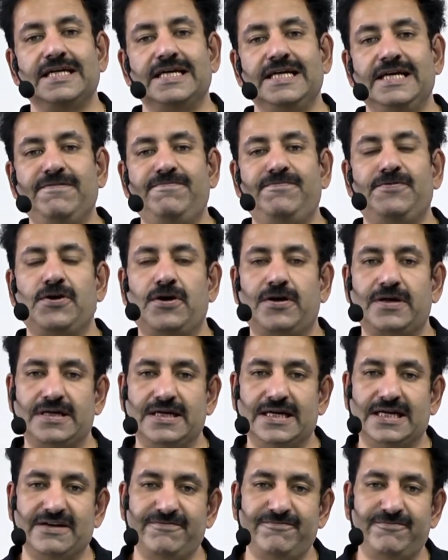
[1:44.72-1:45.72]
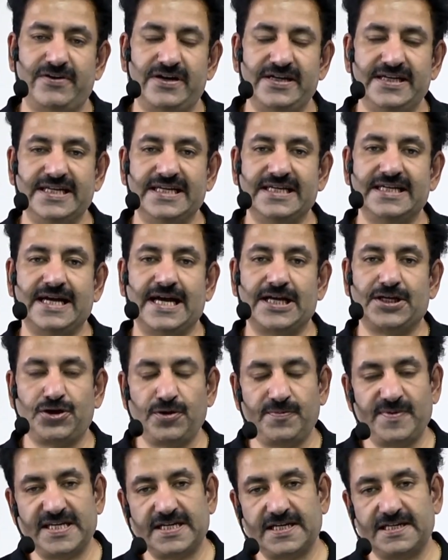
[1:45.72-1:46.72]
If you are confronting a
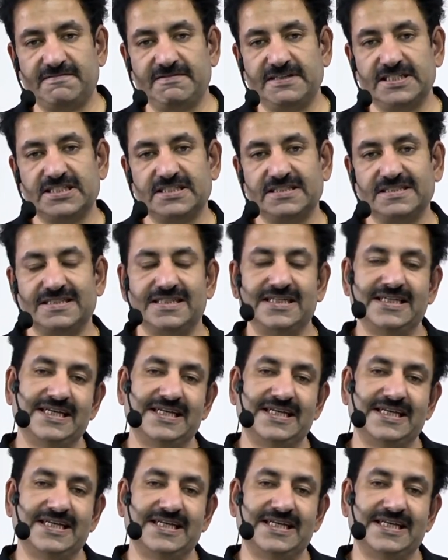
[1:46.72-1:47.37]
cubic equation,